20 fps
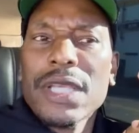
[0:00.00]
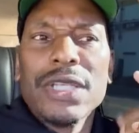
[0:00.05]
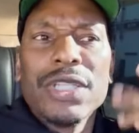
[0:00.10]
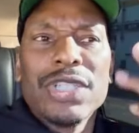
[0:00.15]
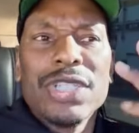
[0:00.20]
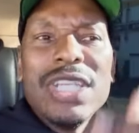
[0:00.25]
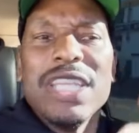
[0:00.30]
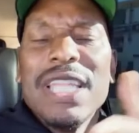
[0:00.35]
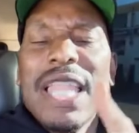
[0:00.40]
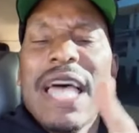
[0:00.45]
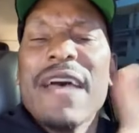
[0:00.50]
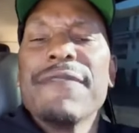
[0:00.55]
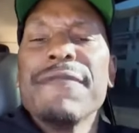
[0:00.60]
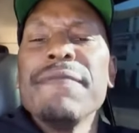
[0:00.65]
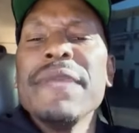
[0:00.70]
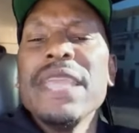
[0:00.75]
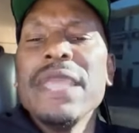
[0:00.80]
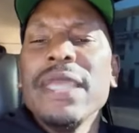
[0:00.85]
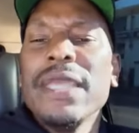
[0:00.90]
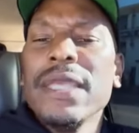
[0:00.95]
She left
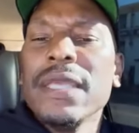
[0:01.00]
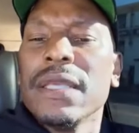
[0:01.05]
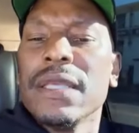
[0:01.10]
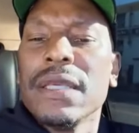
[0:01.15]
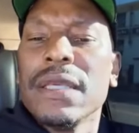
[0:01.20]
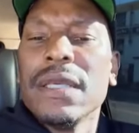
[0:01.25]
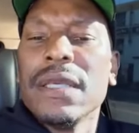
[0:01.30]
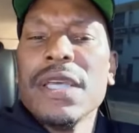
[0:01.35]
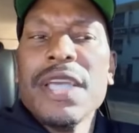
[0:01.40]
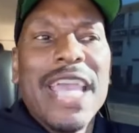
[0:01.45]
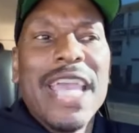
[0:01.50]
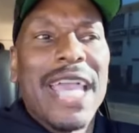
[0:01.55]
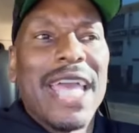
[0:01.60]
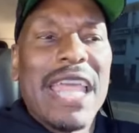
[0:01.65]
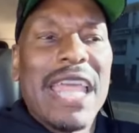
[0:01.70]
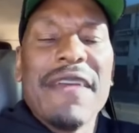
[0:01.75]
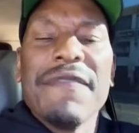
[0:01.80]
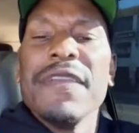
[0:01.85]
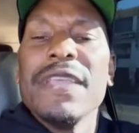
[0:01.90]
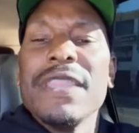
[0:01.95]
me.
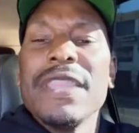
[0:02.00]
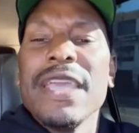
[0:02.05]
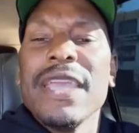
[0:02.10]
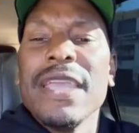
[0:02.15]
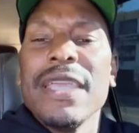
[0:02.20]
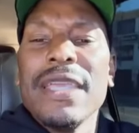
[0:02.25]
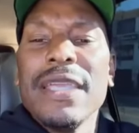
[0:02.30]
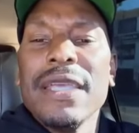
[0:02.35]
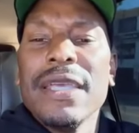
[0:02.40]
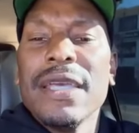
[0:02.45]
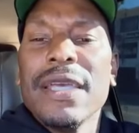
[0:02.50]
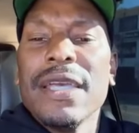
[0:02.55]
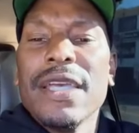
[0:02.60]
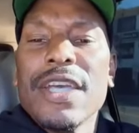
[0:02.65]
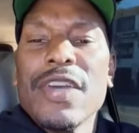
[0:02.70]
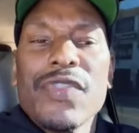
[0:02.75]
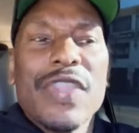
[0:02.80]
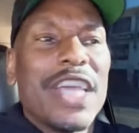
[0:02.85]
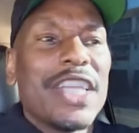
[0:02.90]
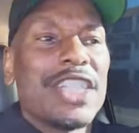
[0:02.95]
And everything
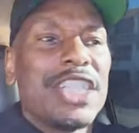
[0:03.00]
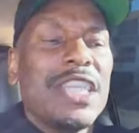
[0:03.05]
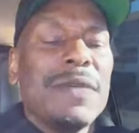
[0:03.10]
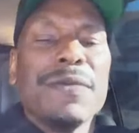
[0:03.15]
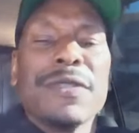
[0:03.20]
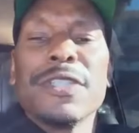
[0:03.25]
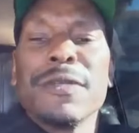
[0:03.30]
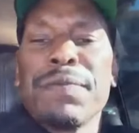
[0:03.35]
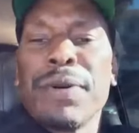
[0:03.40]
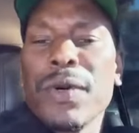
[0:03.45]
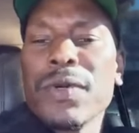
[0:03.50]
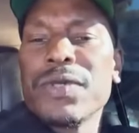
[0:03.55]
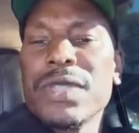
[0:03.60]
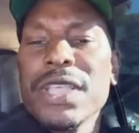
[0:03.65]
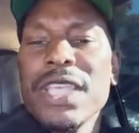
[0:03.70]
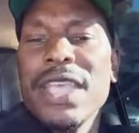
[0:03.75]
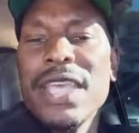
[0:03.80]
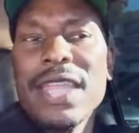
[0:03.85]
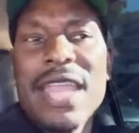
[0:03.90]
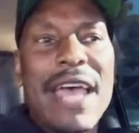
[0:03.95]
that she was supposed
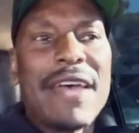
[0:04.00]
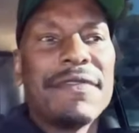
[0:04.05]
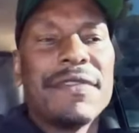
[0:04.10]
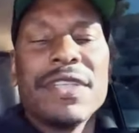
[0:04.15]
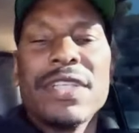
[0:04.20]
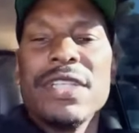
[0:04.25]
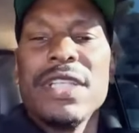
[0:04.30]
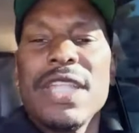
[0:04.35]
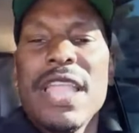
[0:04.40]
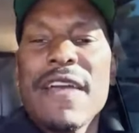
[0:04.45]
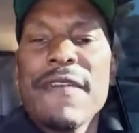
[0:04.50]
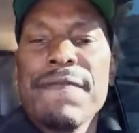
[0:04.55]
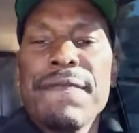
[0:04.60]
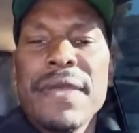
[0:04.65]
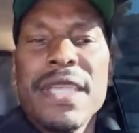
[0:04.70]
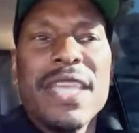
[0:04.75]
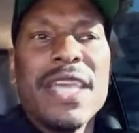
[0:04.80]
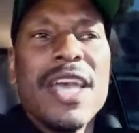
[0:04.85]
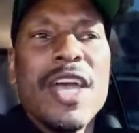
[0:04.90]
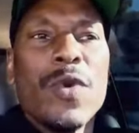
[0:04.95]
to get after she left
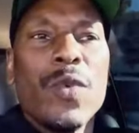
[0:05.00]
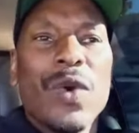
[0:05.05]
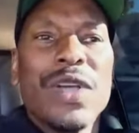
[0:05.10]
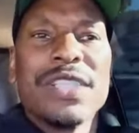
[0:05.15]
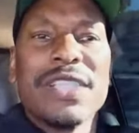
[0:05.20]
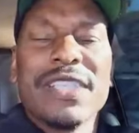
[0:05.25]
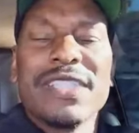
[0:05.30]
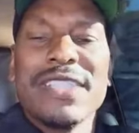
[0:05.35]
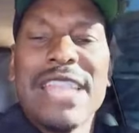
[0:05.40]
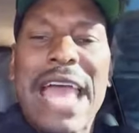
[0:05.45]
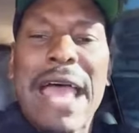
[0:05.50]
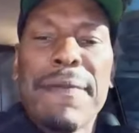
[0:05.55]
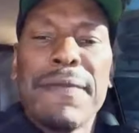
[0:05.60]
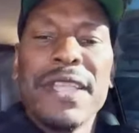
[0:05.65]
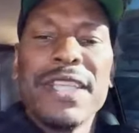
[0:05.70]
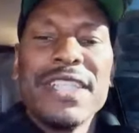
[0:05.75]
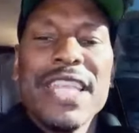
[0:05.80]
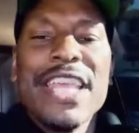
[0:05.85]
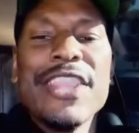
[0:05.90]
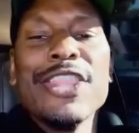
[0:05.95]
me was
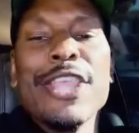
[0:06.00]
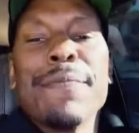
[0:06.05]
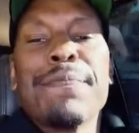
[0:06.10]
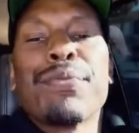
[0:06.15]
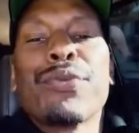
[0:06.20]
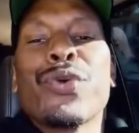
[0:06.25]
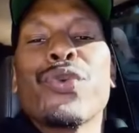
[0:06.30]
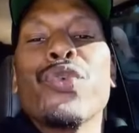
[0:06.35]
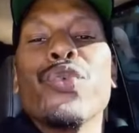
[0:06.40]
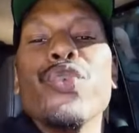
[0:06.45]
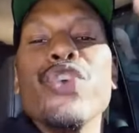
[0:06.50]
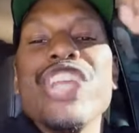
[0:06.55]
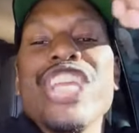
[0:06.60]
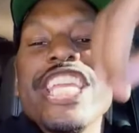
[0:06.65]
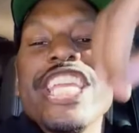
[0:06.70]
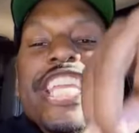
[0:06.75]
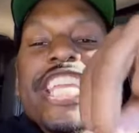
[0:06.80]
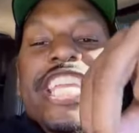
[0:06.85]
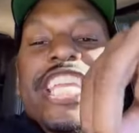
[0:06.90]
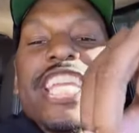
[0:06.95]
established in the
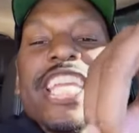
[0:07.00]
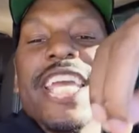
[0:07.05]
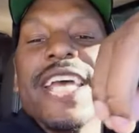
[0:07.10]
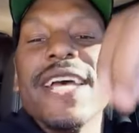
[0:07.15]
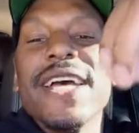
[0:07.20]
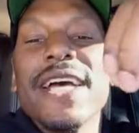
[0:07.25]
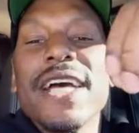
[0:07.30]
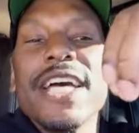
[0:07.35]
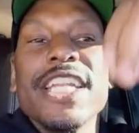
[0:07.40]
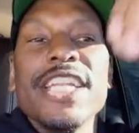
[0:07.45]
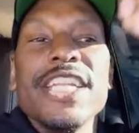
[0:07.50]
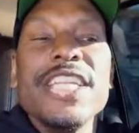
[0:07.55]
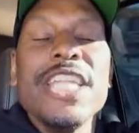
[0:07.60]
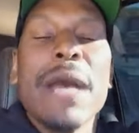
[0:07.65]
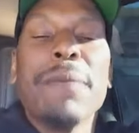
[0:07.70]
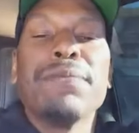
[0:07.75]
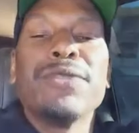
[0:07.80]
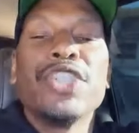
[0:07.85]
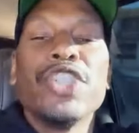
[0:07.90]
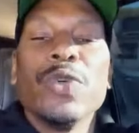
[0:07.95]

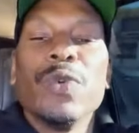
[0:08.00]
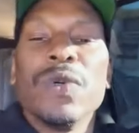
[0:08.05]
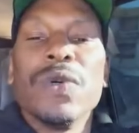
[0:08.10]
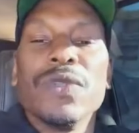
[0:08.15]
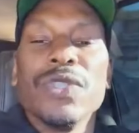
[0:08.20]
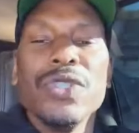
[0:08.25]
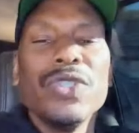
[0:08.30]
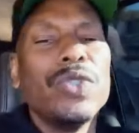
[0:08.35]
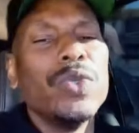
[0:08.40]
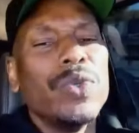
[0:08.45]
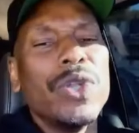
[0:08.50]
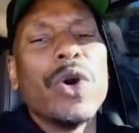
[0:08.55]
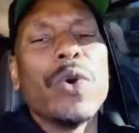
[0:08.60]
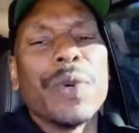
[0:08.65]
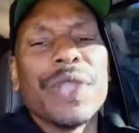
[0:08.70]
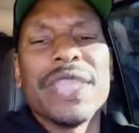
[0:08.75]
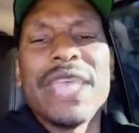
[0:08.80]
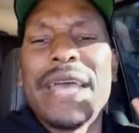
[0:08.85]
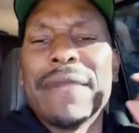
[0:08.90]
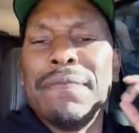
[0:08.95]
pre-nuptial. You do know
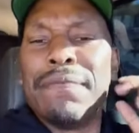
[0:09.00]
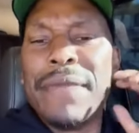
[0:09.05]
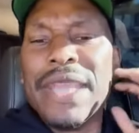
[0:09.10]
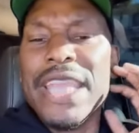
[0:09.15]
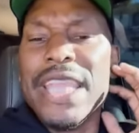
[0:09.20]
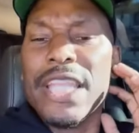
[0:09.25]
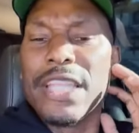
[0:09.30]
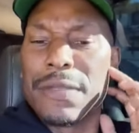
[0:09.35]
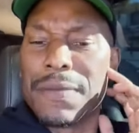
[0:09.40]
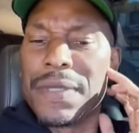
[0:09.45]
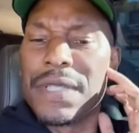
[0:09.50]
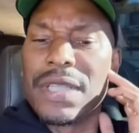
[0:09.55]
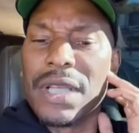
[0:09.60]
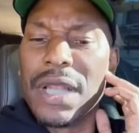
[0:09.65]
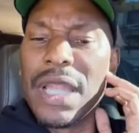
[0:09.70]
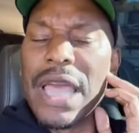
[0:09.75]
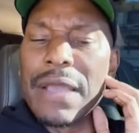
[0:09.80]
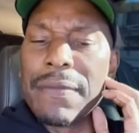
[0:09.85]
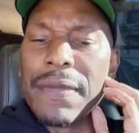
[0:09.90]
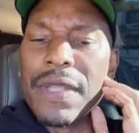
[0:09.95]
what that means, Mr.
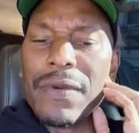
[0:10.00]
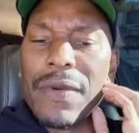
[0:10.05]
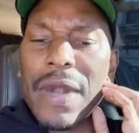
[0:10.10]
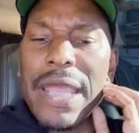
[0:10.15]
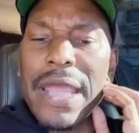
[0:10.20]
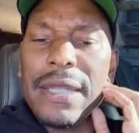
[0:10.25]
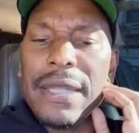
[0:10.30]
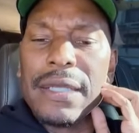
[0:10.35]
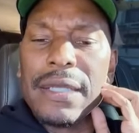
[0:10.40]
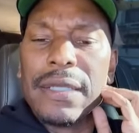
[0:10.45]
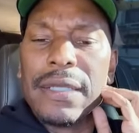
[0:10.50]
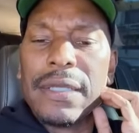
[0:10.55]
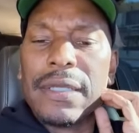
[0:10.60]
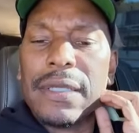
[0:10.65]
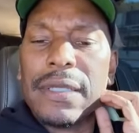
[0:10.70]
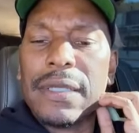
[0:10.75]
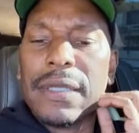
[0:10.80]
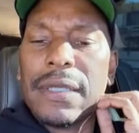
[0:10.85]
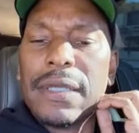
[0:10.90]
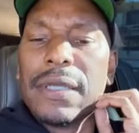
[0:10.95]
Gleckman, right?
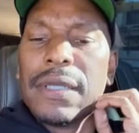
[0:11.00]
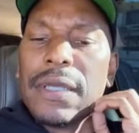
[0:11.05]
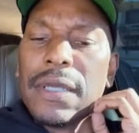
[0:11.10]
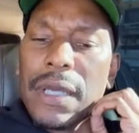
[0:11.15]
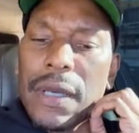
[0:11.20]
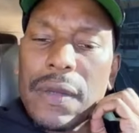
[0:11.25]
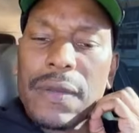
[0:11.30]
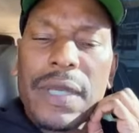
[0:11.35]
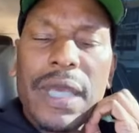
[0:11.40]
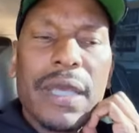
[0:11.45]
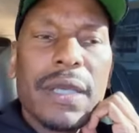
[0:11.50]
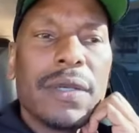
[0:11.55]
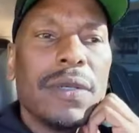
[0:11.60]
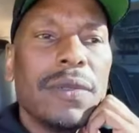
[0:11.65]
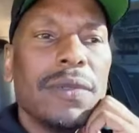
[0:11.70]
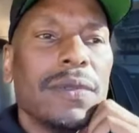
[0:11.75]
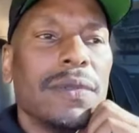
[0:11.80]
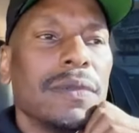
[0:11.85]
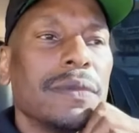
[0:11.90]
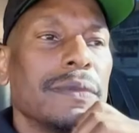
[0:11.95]
Okay,
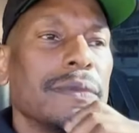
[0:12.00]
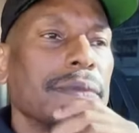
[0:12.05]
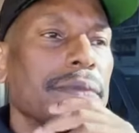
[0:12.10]
cool.